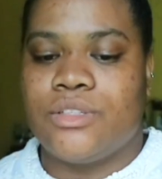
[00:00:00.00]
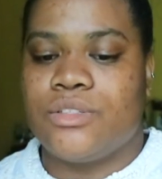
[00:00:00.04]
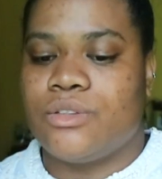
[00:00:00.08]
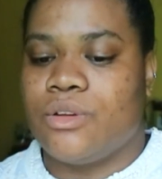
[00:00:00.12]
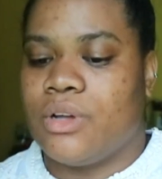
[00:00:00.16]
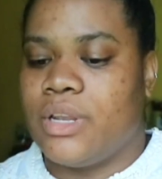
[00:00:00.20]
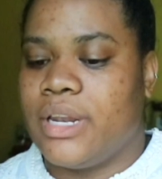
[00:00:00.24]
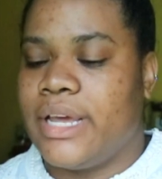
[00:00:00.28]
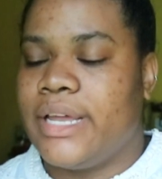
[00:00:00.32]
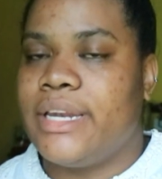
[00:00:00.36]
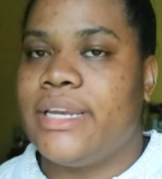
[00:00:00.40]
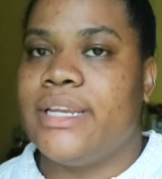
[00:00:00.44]

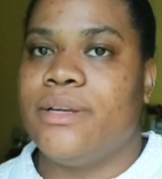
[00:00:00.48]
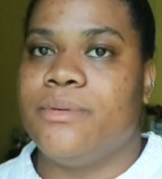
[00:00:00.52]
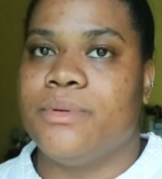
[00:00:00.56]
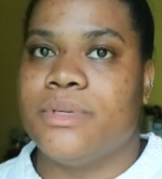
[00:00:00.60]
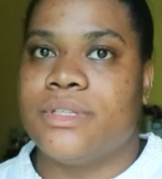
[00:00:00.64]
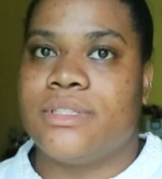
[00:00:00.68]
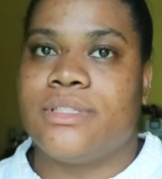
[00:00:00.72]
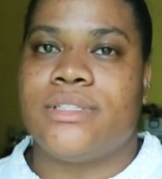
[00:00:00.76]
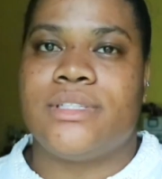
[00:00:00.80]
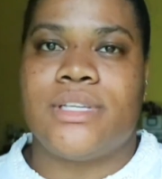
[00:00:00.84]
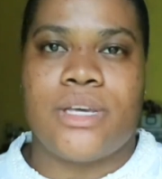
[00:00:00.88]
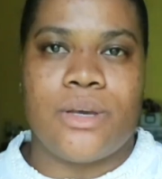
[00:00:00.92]
So all I did
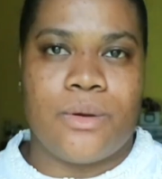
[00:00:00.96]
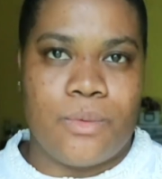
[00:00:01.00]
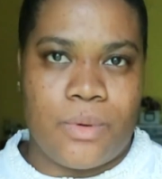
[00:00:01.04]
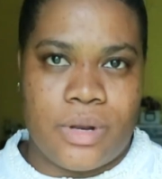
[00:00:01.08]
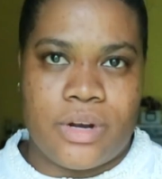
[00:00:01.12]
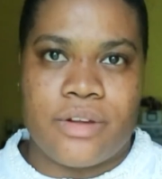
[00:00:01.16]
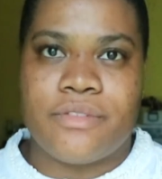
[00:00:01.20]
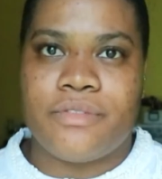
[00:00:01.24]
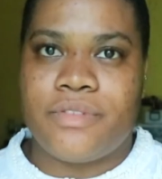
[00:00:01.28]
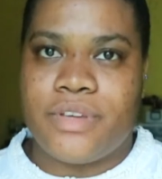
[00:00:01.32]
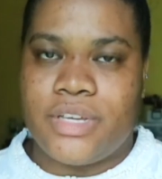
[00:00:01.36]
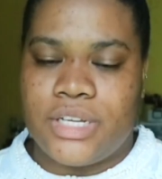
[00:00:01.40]
was take
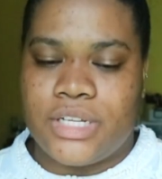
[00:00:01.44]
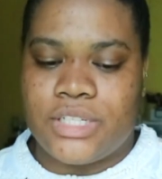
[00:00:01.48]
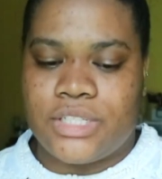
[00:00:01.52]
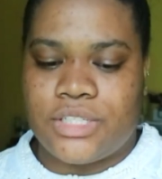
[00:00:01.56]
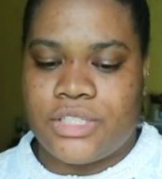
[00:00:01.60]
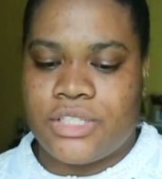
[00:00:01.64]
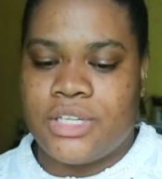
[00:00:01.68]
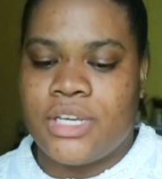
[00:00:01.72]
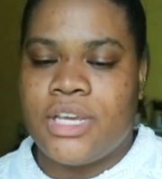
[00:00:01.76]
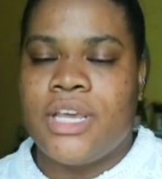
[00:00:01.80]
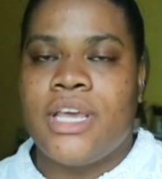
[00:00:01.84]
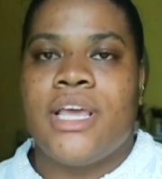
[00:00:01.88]
one of
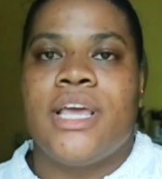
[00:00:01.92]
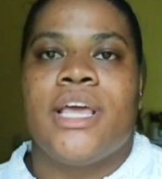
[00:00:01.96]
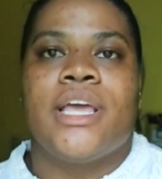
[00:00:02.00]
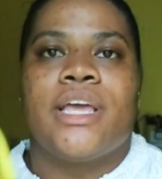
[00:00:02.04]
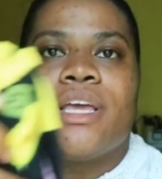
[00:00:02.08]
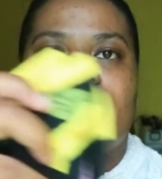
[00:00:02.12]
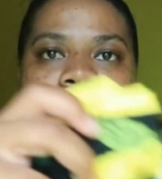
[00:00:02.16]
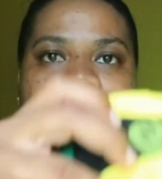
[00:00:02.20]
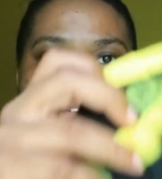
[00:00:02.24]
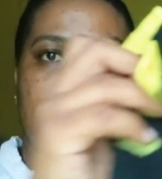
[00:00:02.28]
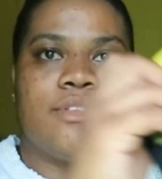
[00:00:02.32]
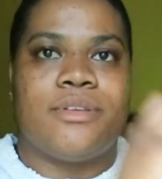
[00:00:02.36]
each,
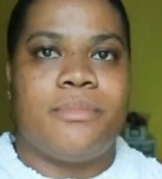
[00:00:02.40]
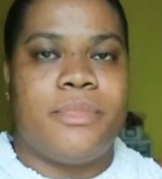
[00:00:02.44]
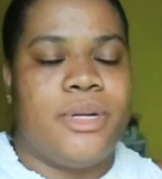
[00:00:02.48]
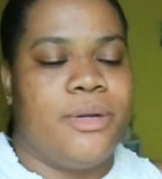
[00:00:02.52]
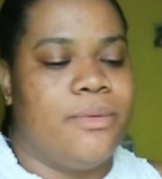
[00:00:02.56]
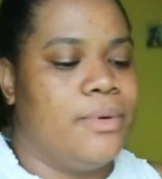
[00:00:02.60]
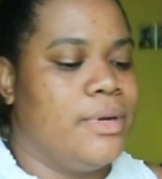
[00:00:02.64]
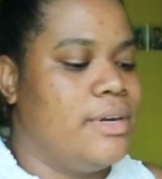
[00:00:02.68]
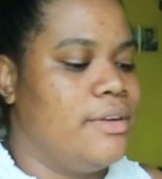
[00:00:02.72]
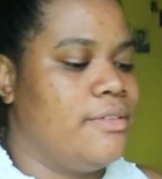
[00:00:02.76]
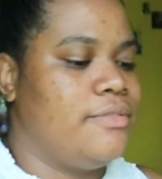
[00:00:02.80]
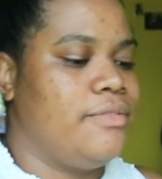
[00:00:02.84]
give
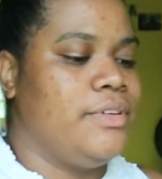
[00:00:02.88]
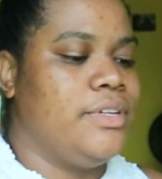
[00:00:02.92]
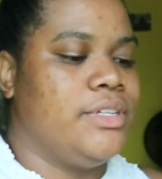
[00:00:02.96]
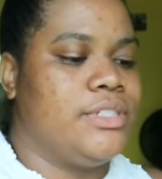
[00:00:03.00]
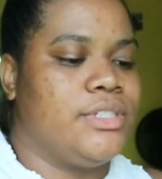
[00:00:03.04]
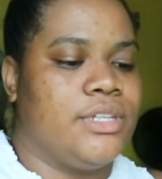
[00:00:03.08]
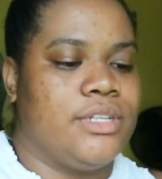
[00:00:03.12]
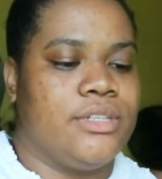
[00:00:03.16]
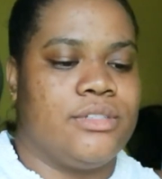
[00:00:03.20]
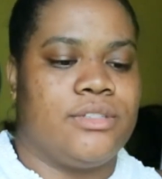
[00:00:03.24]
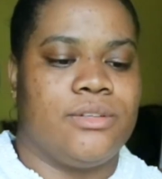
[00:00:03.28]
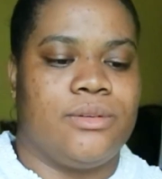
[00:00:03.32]
somebody one of
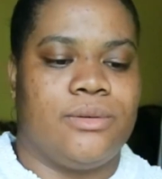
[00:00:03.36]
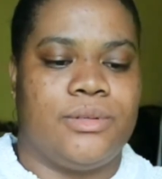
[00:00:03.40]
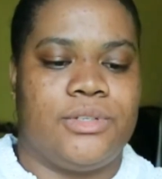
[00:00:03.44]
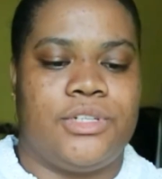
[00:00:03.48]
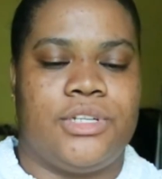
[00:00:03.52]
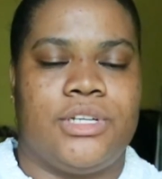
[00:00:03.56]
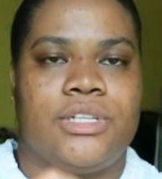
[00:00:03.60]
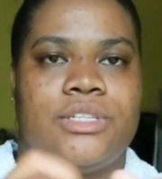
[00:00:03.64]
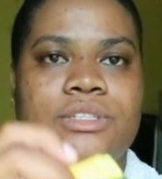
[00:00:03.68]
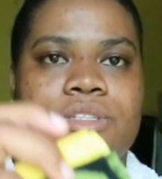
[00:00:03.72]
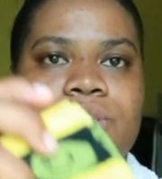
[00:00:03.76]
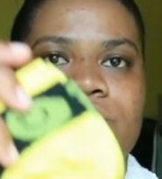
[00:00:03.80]
each, and
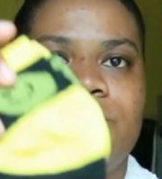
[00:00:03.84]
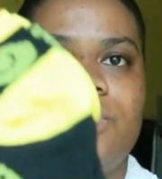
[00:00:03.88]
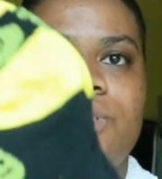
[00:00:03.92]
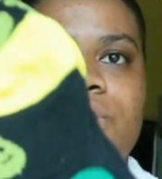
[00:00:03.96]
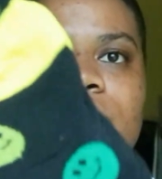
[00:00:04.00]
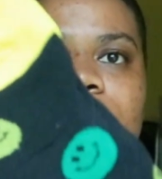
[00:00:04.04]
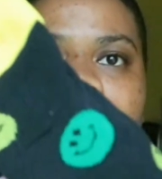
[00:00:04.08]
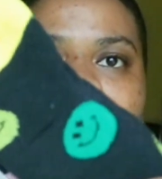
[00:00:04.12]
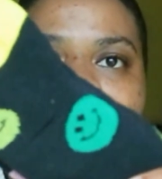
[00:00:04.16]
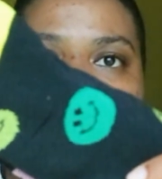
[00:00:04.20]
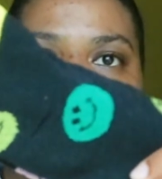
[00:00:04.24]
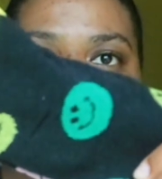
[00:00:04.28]
such and
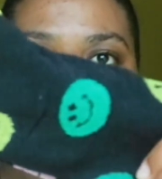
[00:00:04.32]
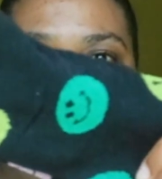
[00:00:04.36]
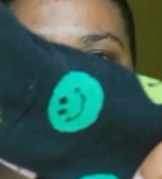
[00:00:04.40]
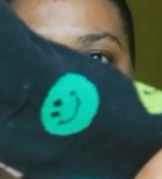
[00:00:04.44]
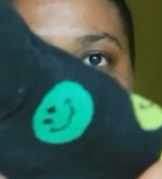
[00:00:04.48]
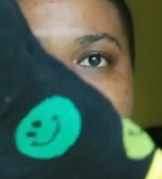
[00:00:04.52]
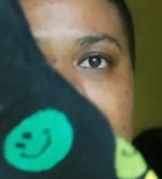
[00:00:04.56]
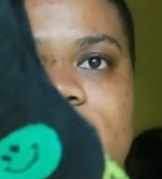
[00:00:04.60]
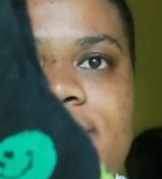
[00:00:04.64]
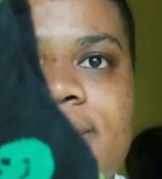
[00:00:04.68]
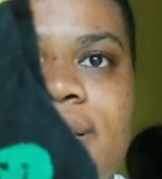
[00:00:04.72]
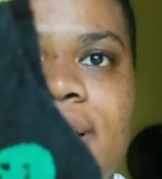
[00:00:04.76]
such. And then
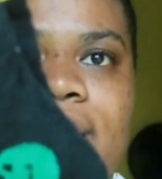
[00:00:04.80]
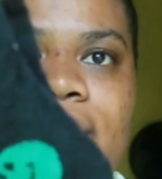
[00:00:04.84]
this is the